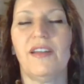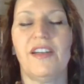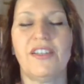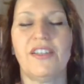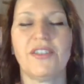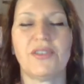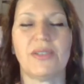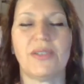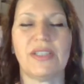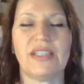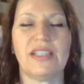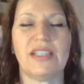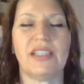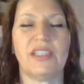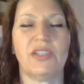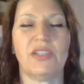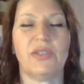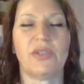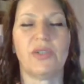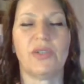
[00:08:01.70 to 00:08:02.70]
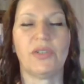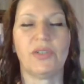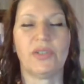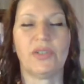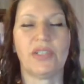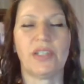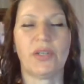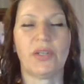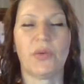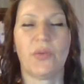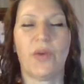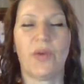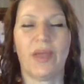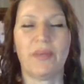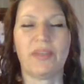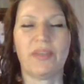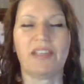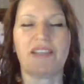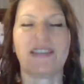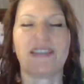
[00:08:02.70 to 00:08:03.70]
join in your unique way,
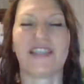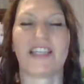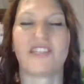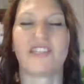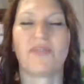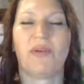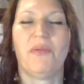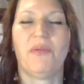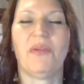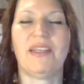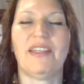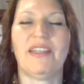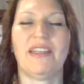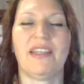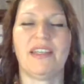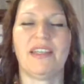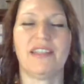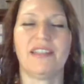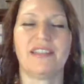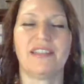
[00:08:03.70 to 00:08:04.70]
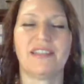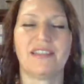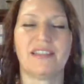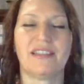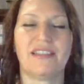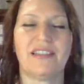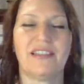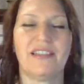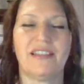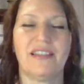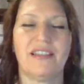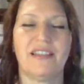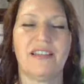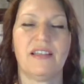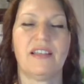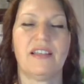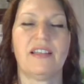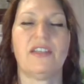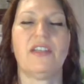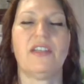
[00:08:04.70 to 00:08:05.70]
because that's what we need.
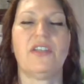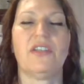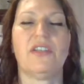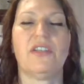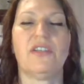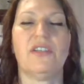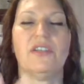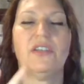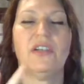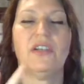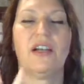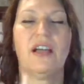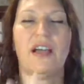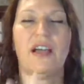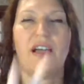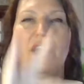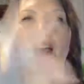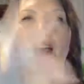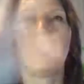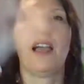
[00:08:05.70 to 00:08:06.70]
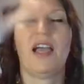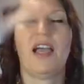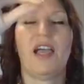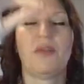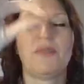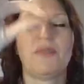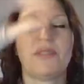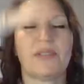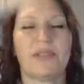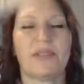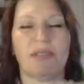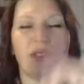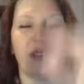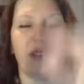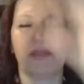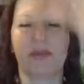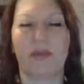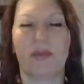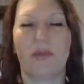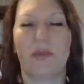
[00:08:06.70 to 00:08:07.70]
Your absolute,
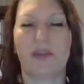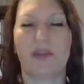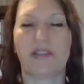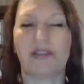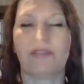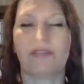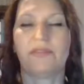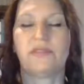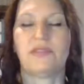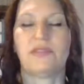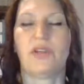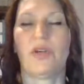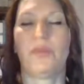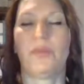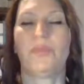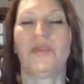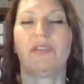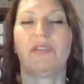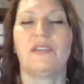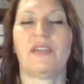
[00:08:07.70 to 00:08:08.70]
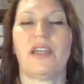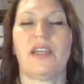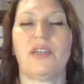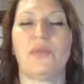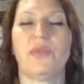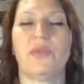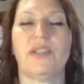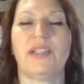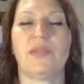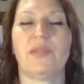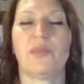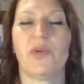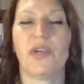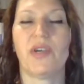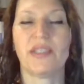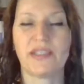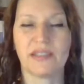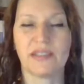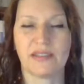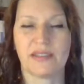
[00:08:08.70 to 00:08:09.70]
wonderful, open and willing
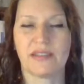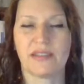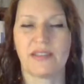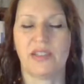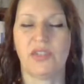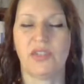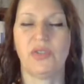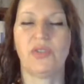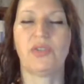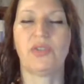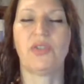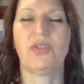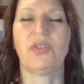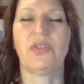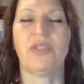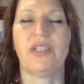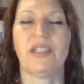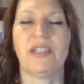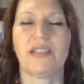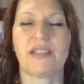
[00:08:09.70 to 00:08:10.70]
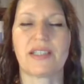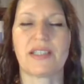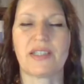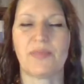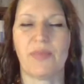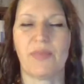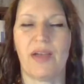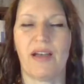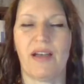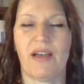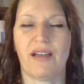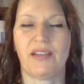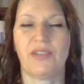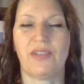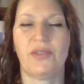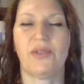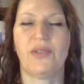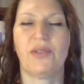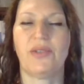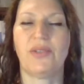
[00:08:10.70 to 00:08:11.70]
presence, and your unique spark,
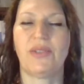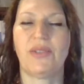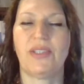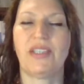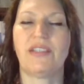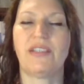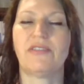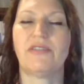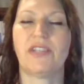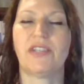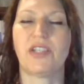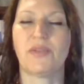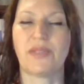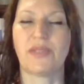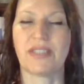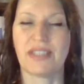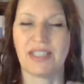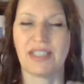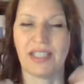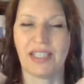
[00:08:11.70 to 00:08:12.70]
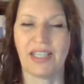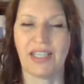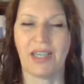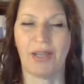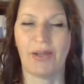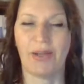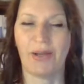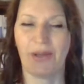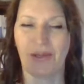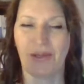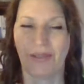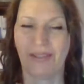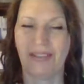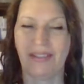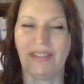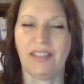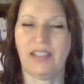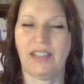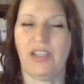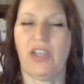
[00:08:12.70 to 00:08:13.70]
your unique frequency and code.
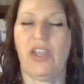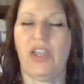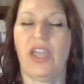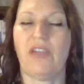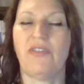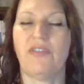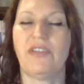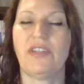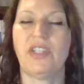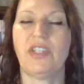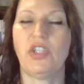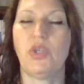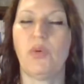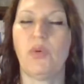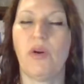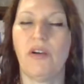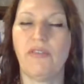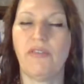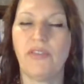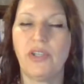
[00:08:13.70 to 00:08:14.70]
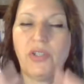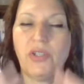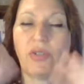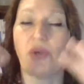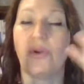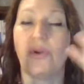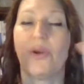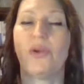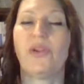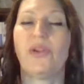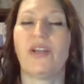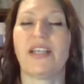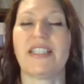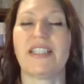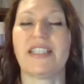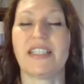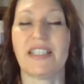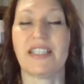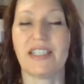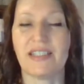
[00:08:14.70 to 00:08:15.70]
Everything you offer, your own
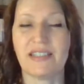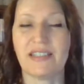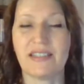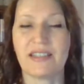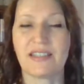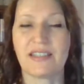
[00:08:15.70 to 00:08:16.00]
ideas